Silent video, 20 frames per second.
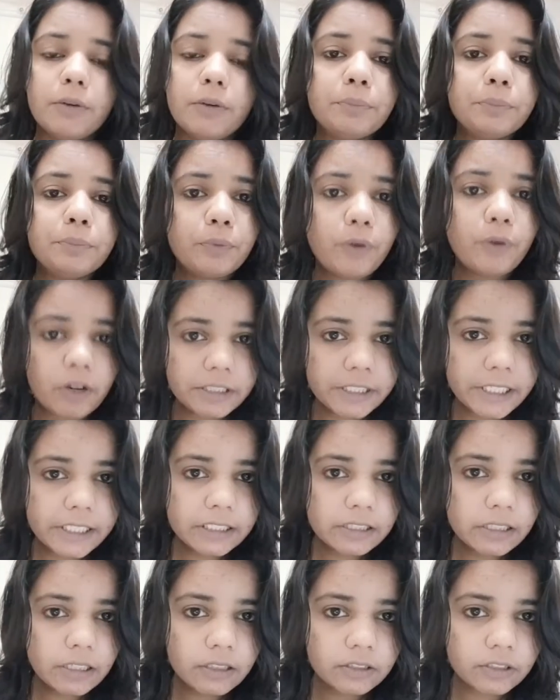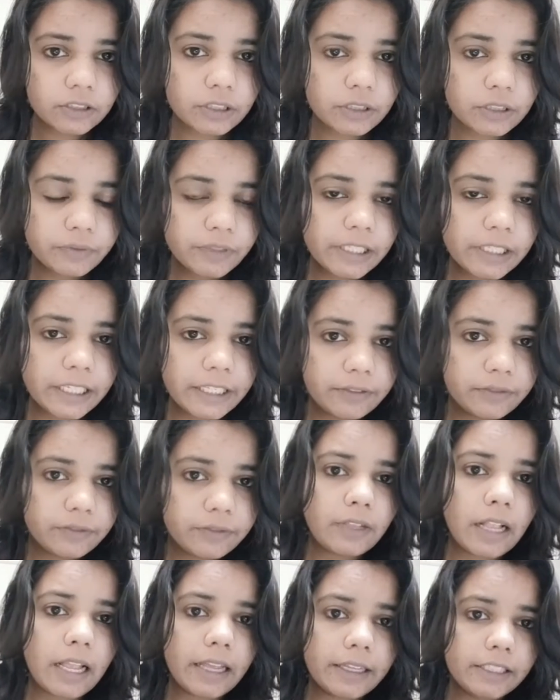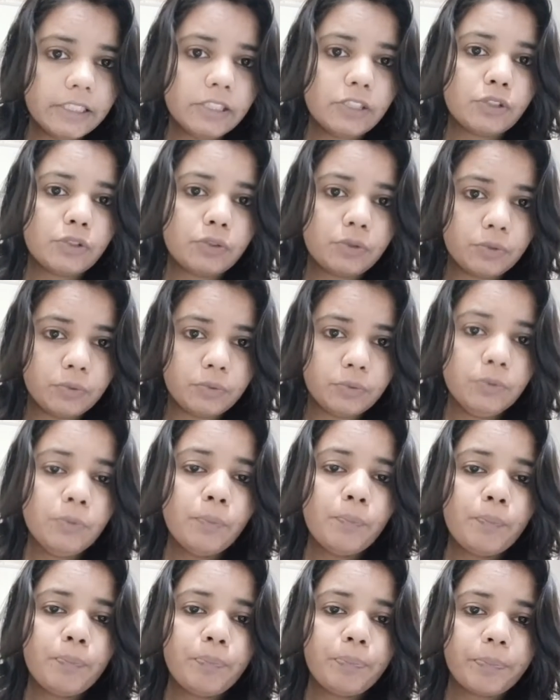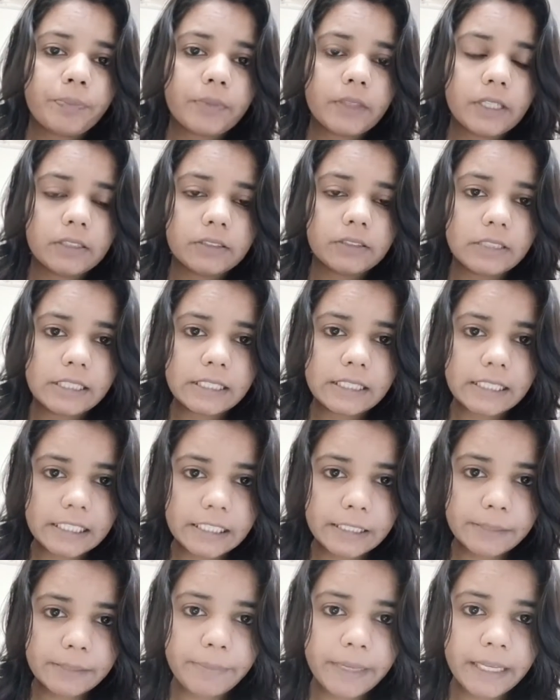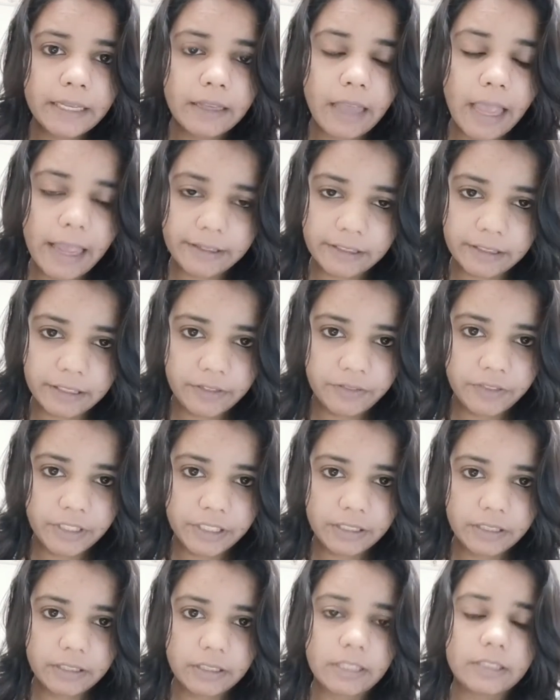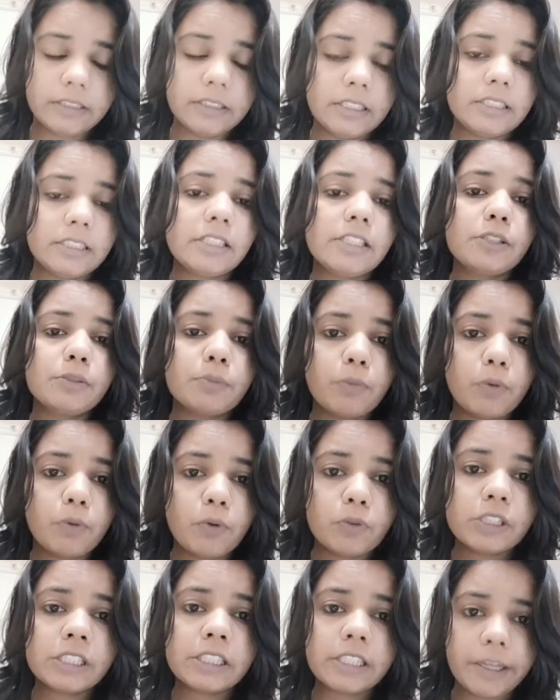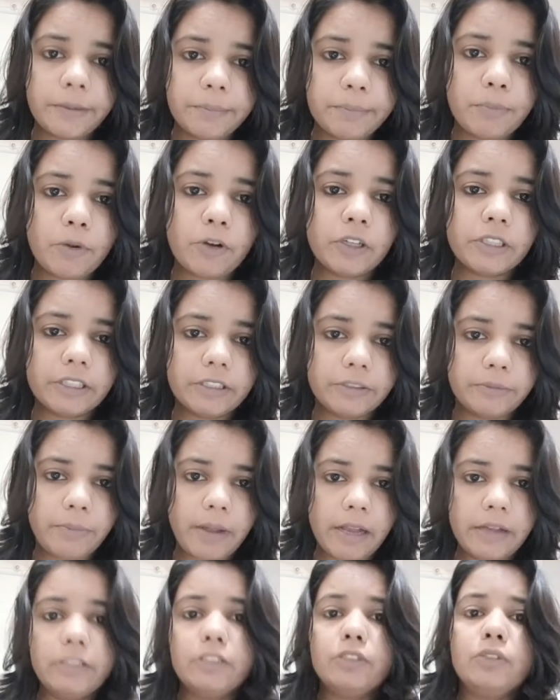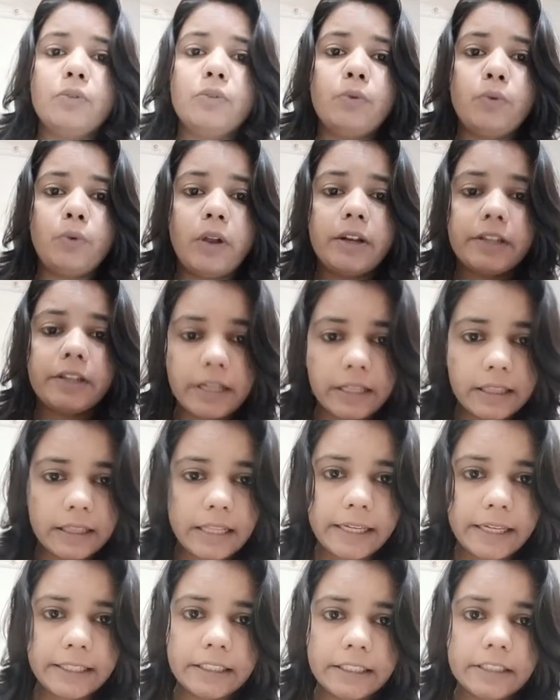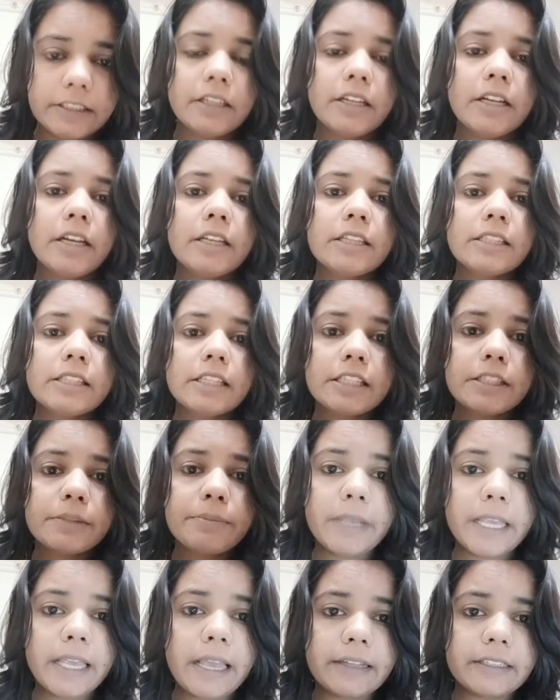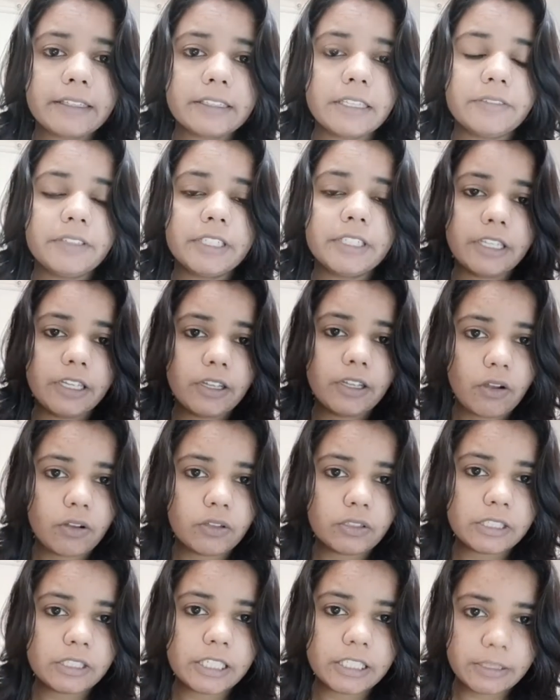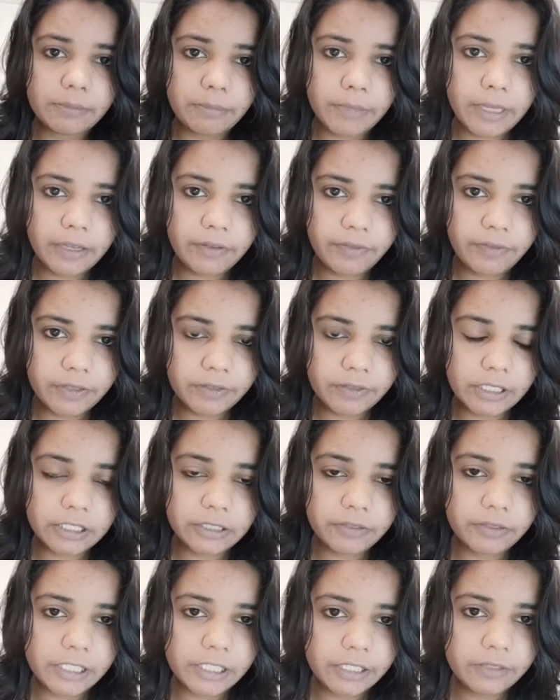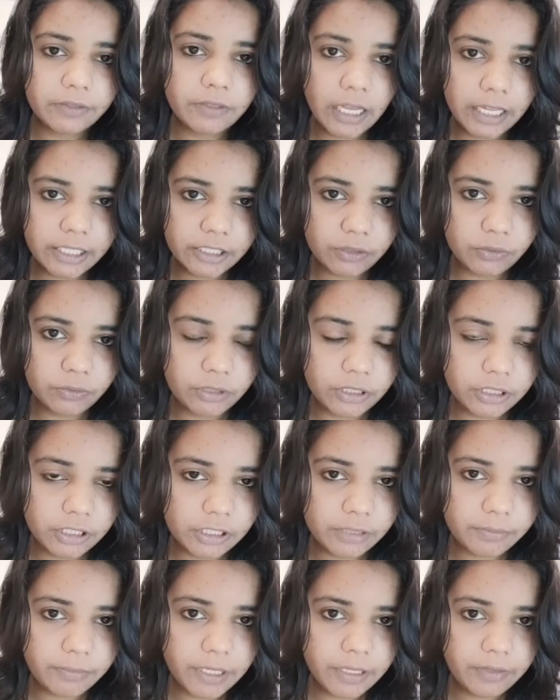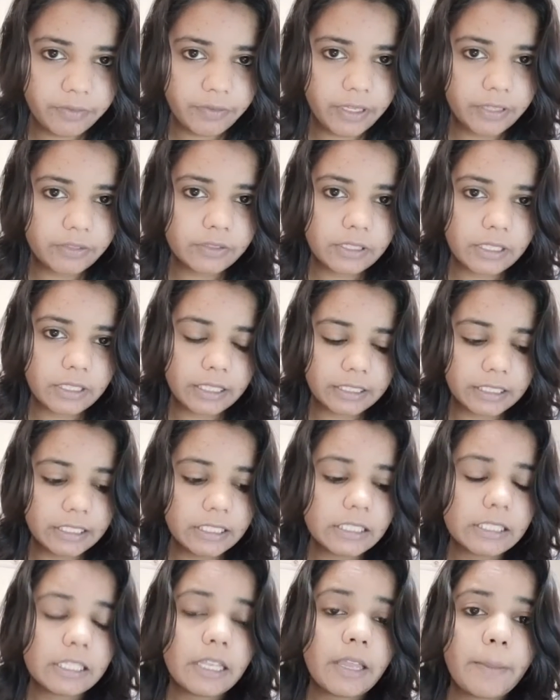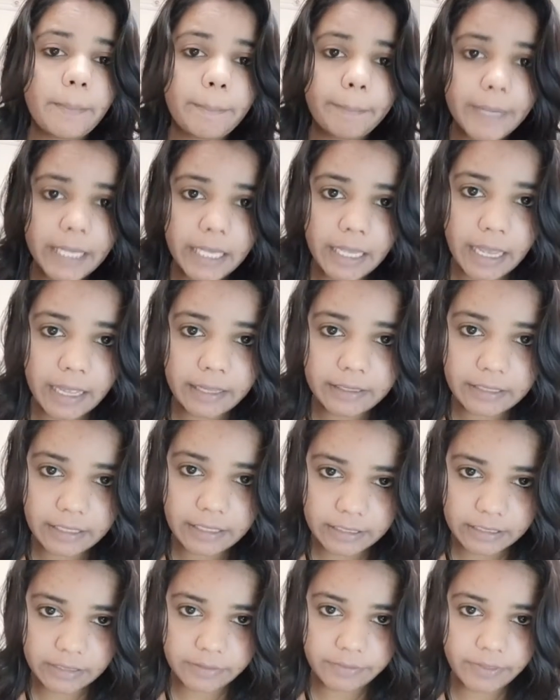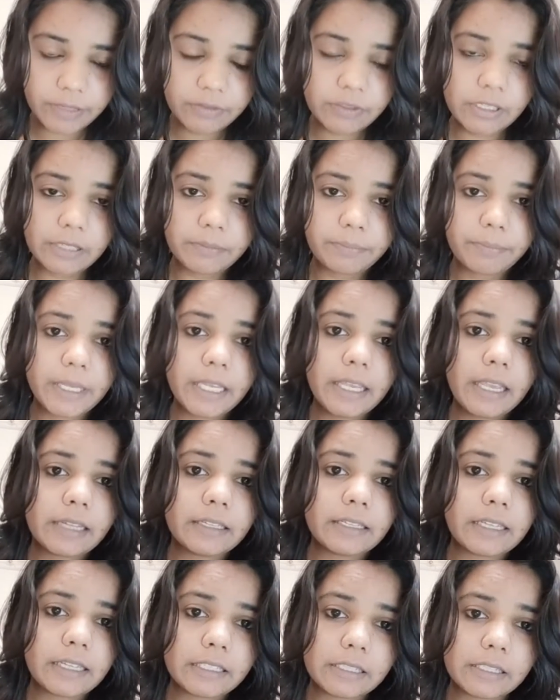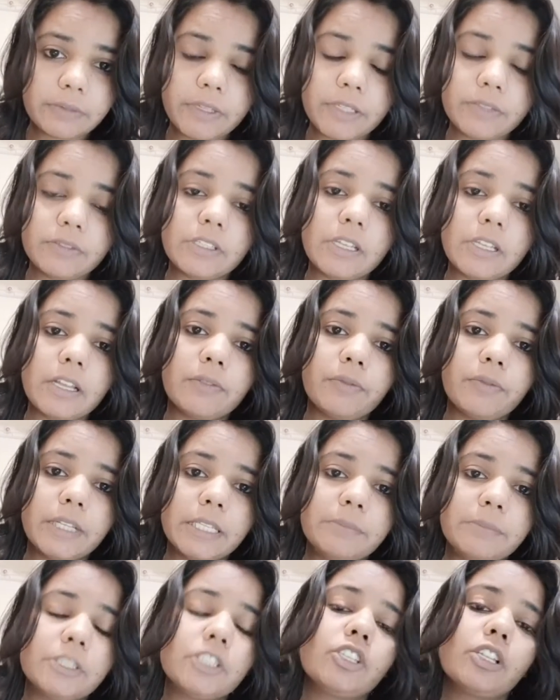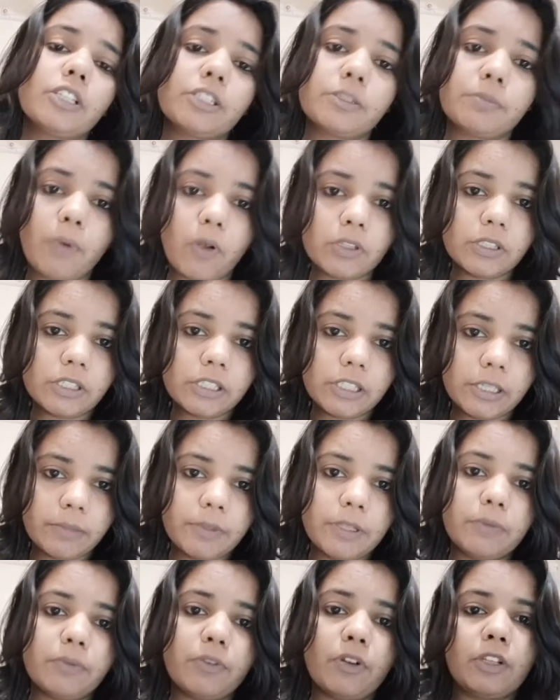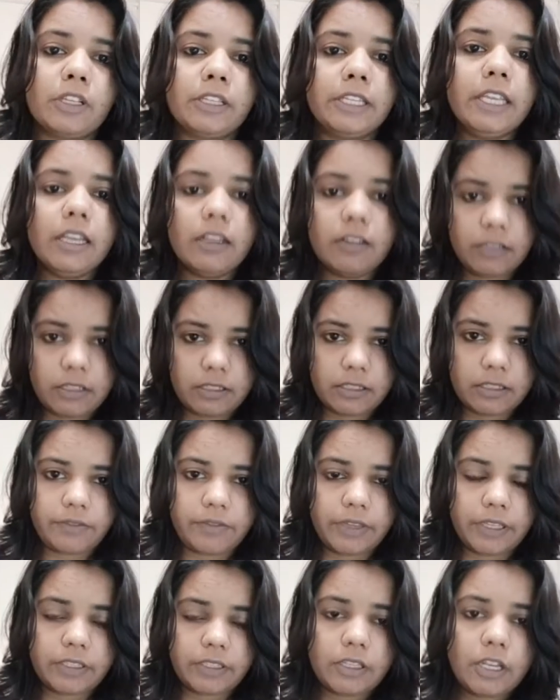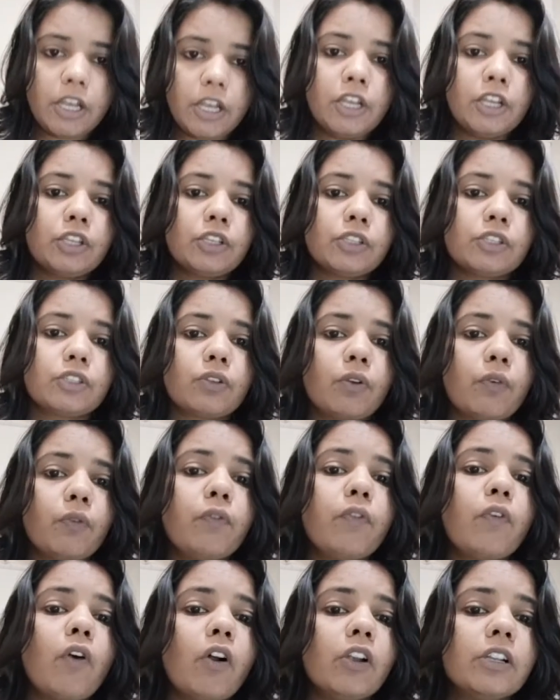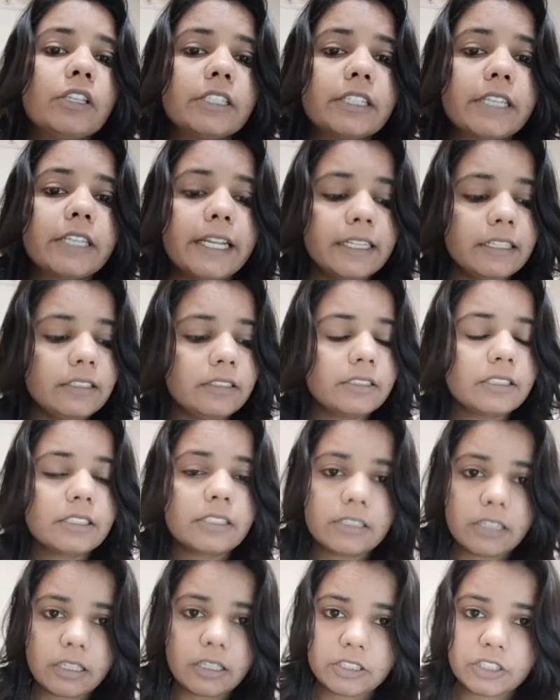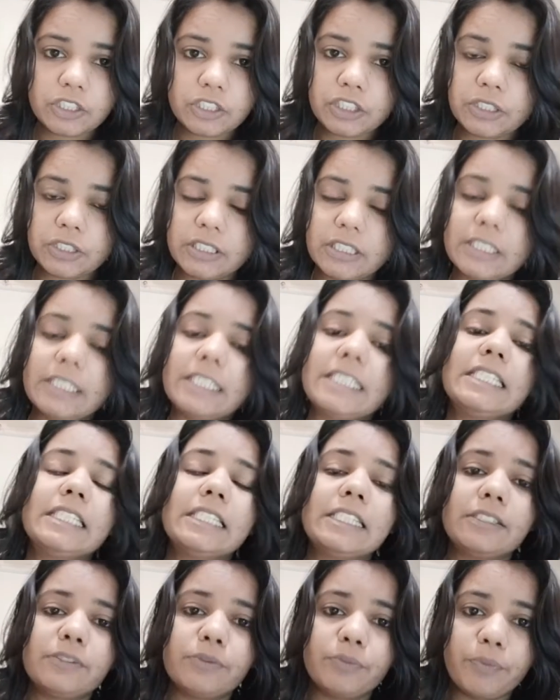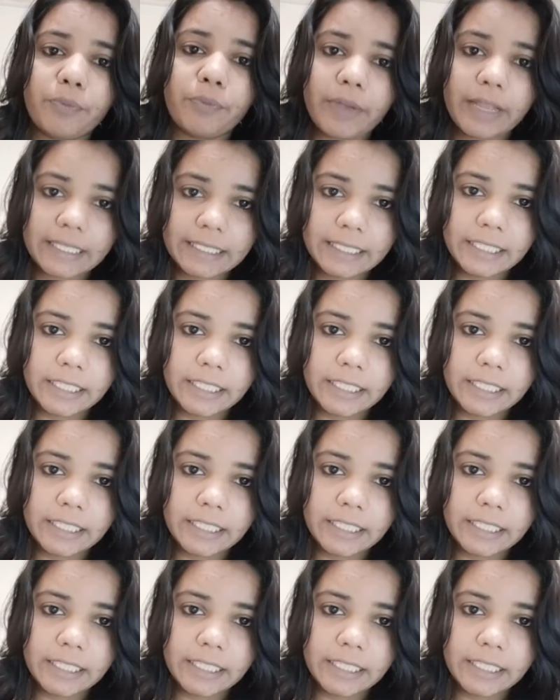faulted structure will give rise to the seismic activity, and this is most important part, so underline it. Seismic activity or seismic waves, it will give rise to the seismic waves, that is P and S waves, and P and S waves are very much responsible for the earthquake. So faulted structure is very